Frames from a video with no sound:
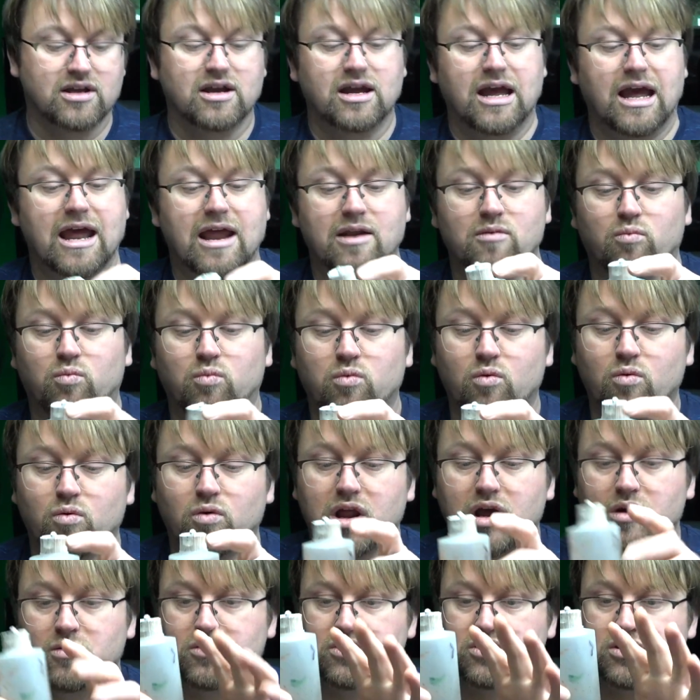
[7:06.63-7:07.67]
And all
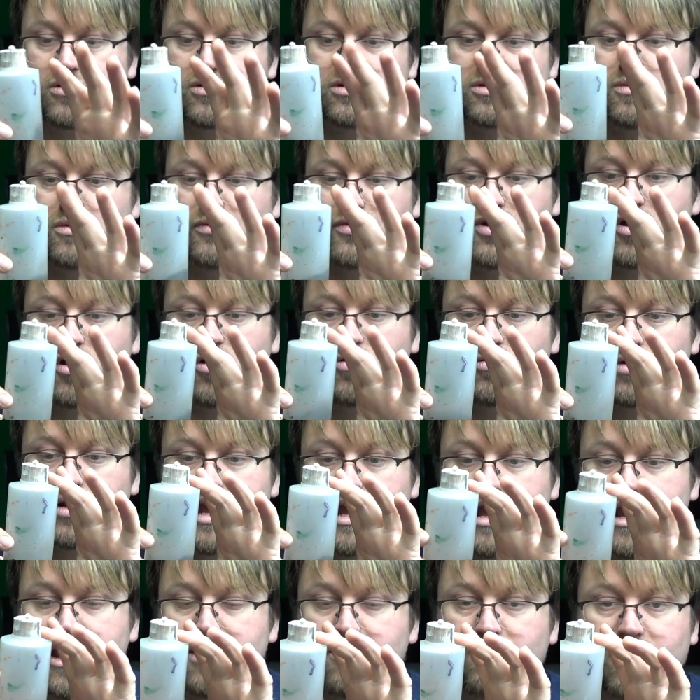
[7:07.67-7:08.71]
I will do is, with an old
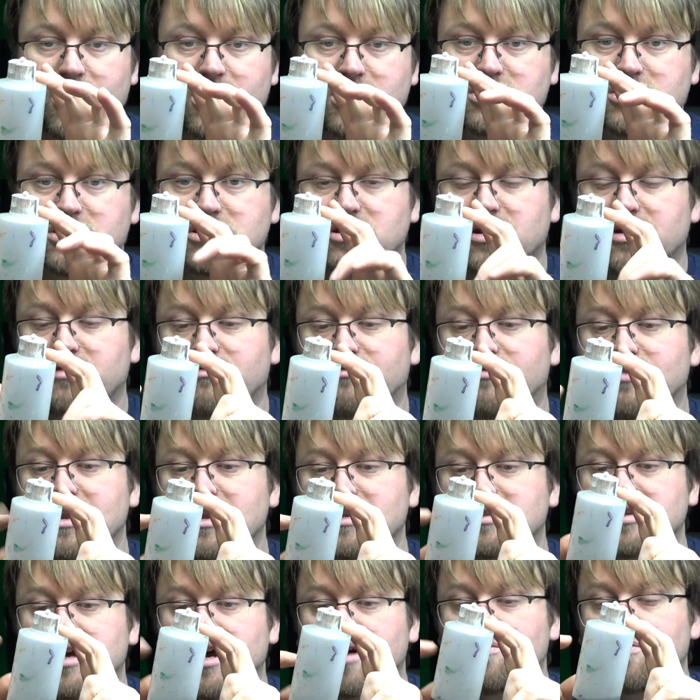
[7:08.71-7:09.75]
airbrush thinner
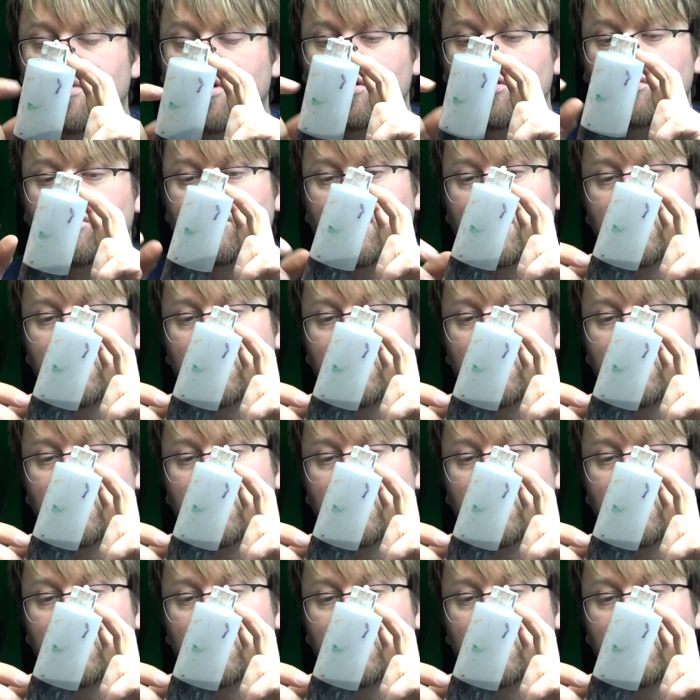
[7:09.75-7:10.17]
tuck bottle,